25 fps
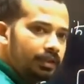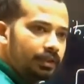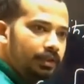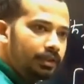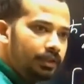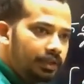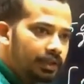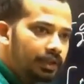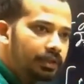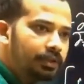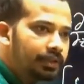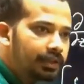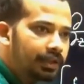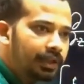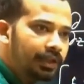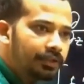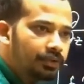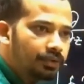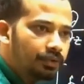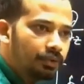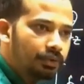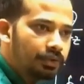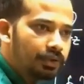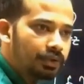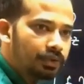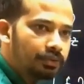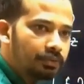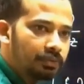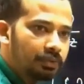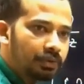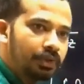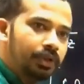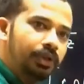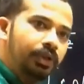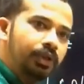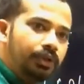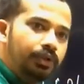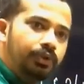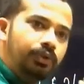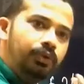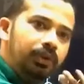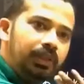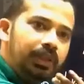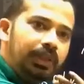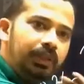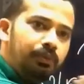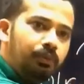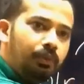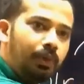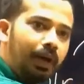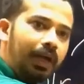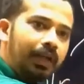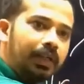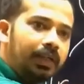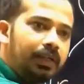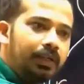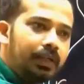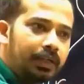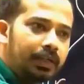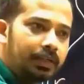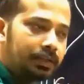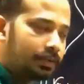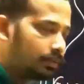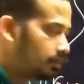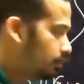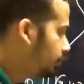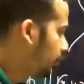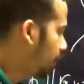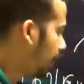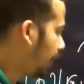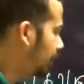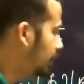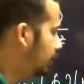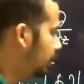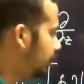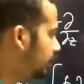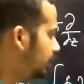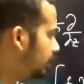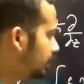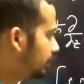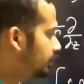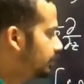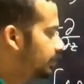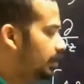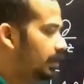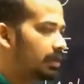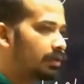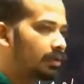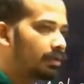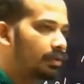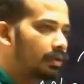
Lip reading: You can show this one. You leave y and z